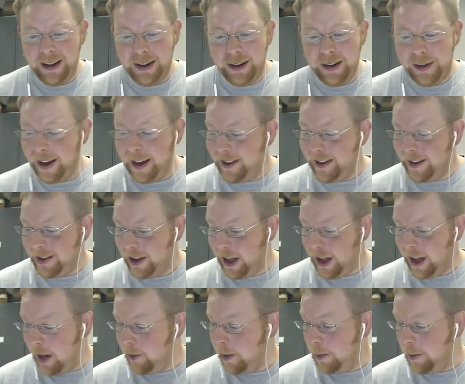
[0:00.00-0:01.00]
thanks to
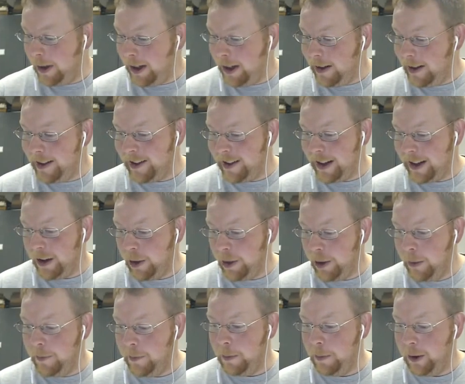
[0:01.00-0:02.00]
everybody listening at home
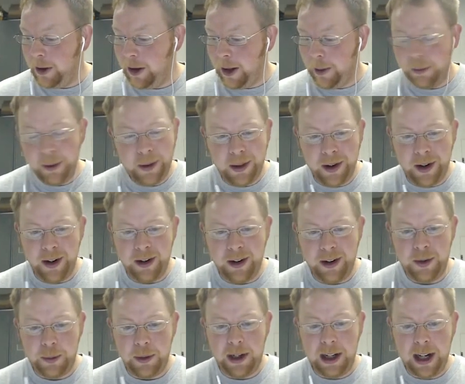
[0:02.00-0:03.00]
for putting up with our
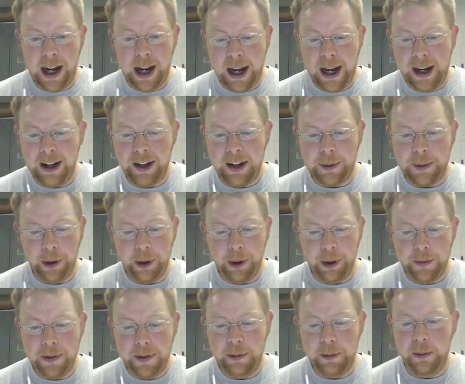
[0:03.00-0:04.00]
spring hiatus, but
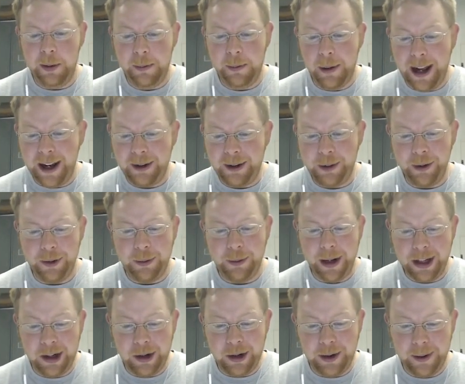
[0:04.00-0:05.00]
hopefully we'll be back with many
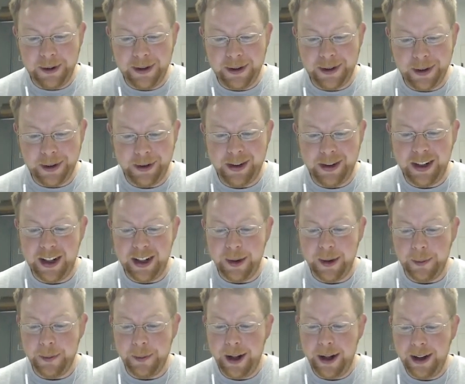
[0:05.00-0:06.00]
new episodes to
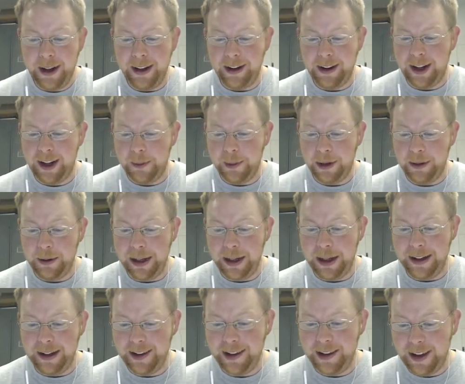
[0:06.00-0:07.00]
come in the coming
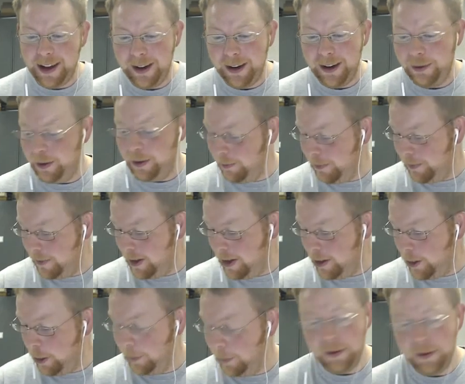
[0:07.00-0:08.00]
weeks,
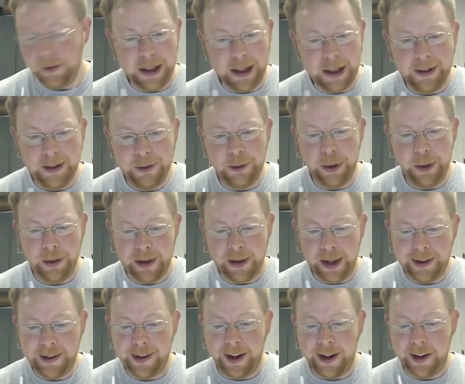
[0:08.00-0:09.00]
hopefully with
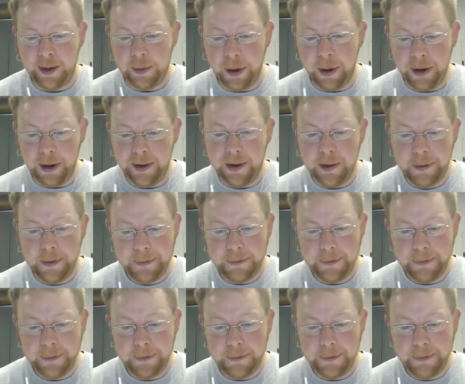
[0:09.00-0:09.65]
less sex puns.